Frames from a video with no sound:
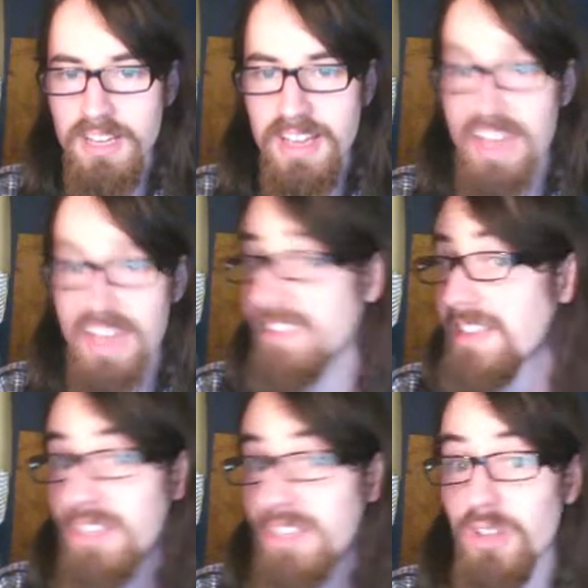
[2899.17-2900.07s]
And
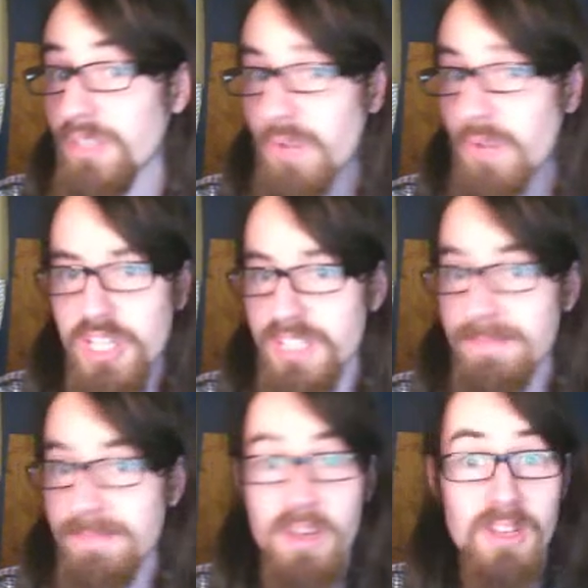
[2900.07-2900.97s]
there's a lot of wedgies.
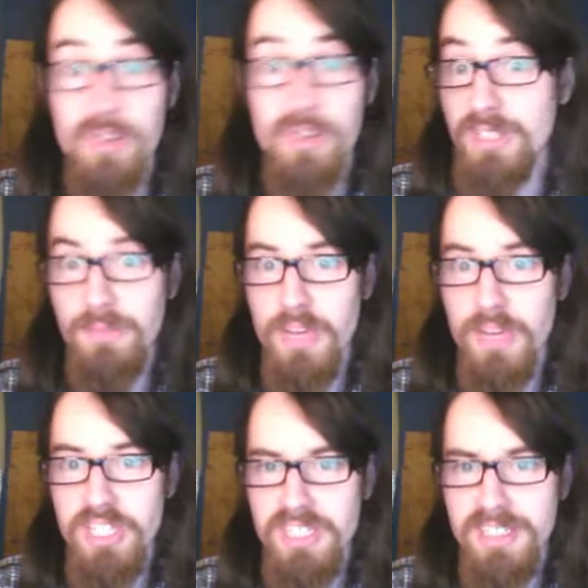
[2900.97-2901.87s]
A lot of
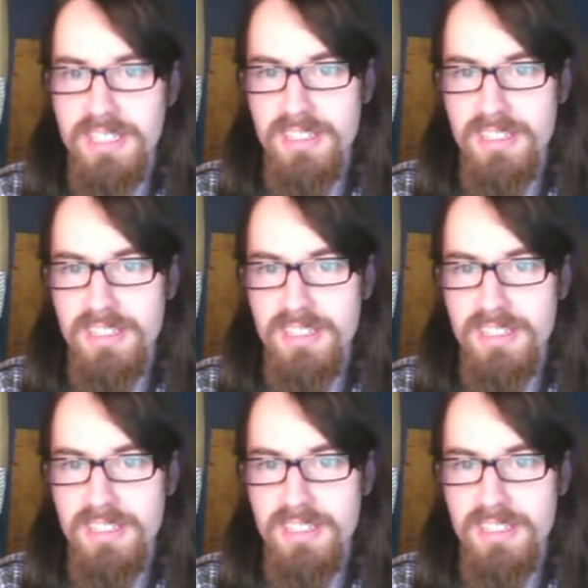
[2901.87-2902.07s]
wedgies.